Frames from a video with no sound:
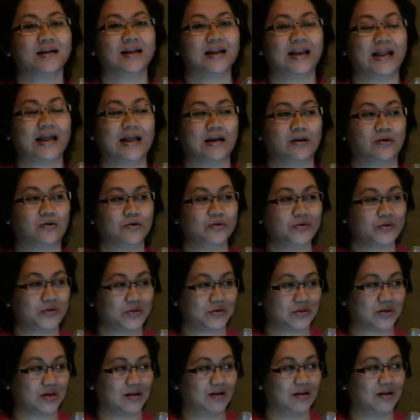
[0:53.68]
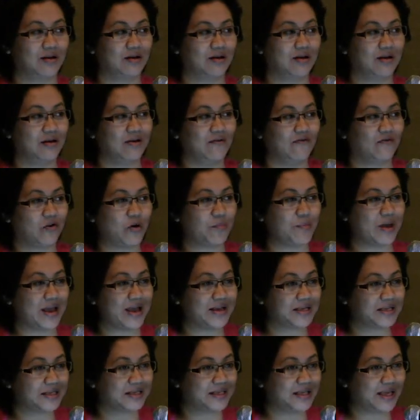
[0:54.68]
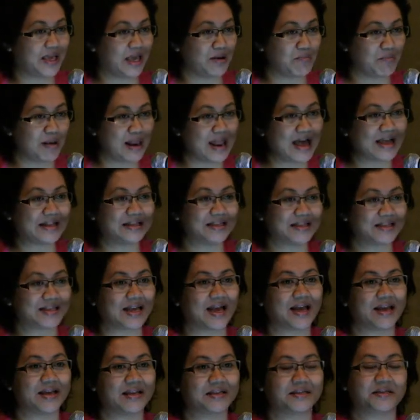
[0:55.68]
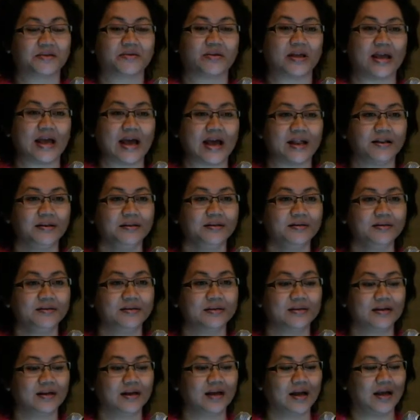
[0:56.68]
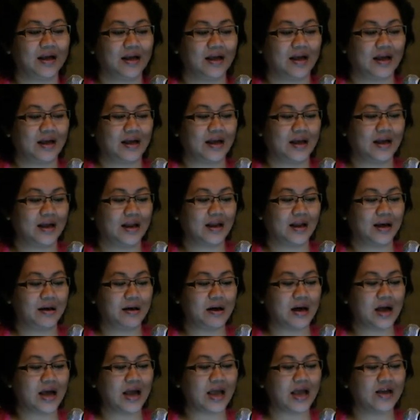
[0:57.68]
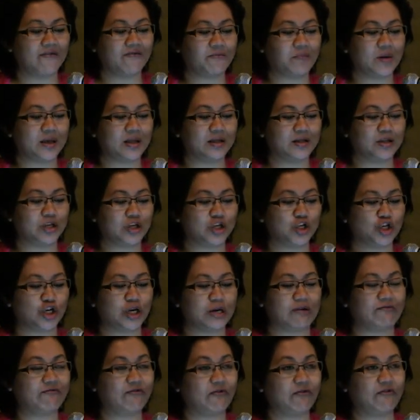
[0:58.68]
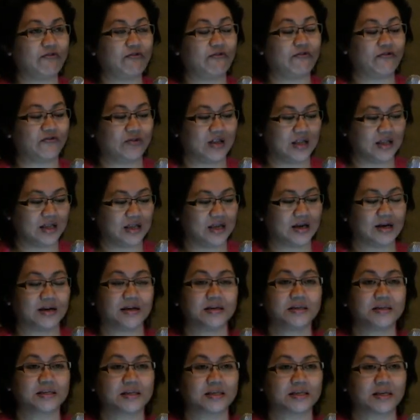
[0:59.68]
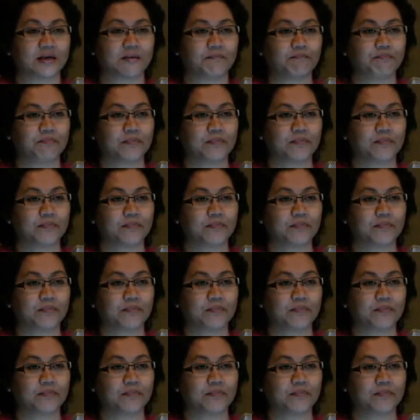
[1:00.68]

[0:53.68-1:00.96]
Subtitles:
Nelos from SK Melansai Serian, and I have been teaching for 15 years,